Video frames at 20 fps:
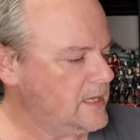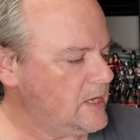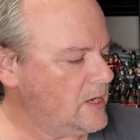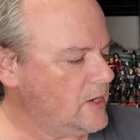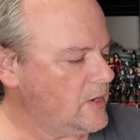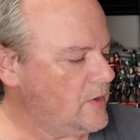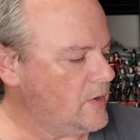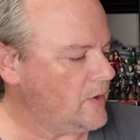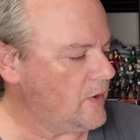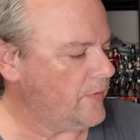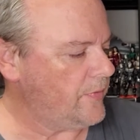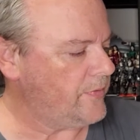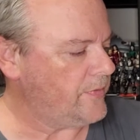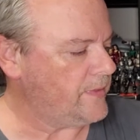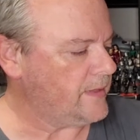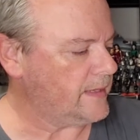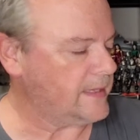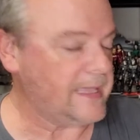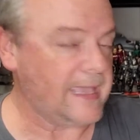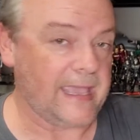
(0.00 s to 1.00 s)
not
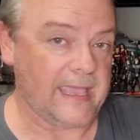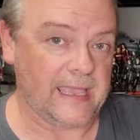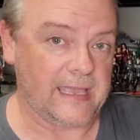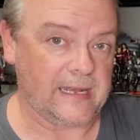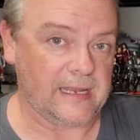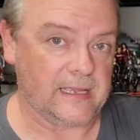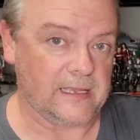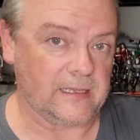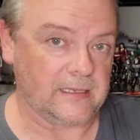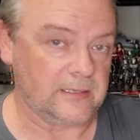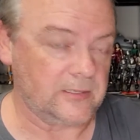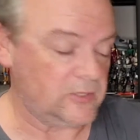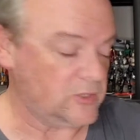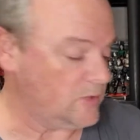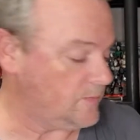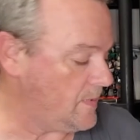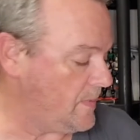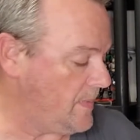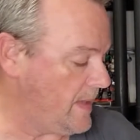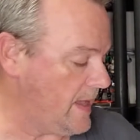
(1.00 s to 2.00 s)
the Kenner
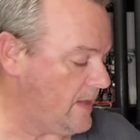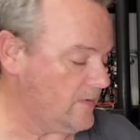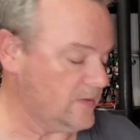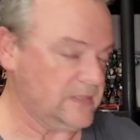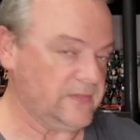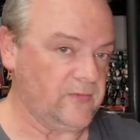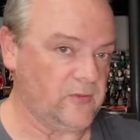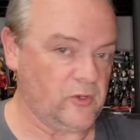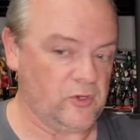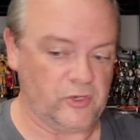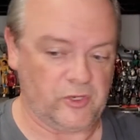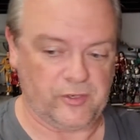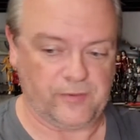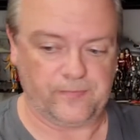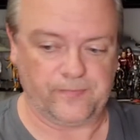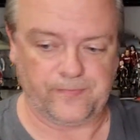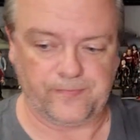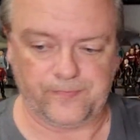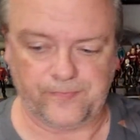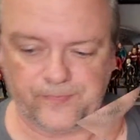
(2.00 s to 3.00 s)
Superpowers version.
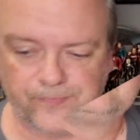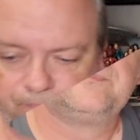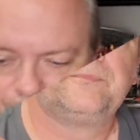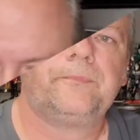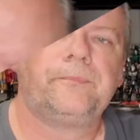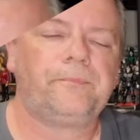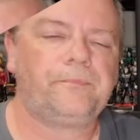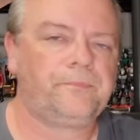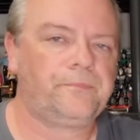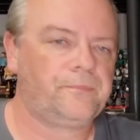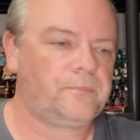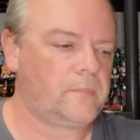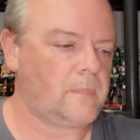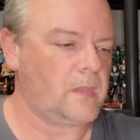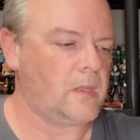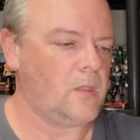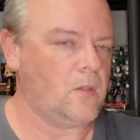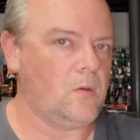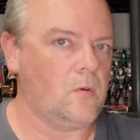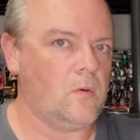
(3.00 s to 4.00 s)

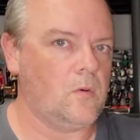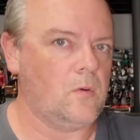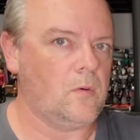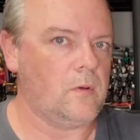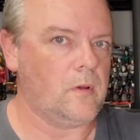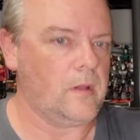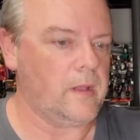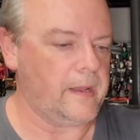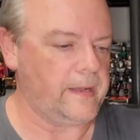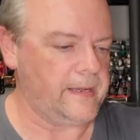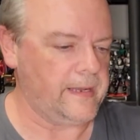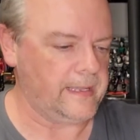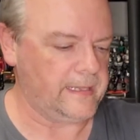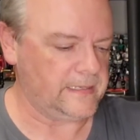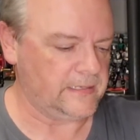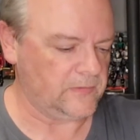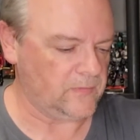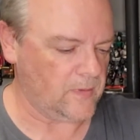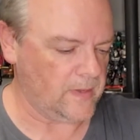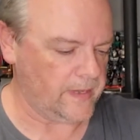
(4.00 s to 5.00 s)
All right,
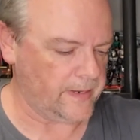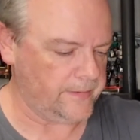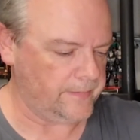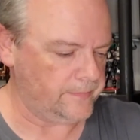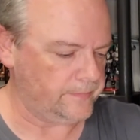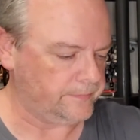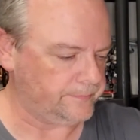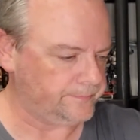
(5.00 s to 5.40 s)
next one.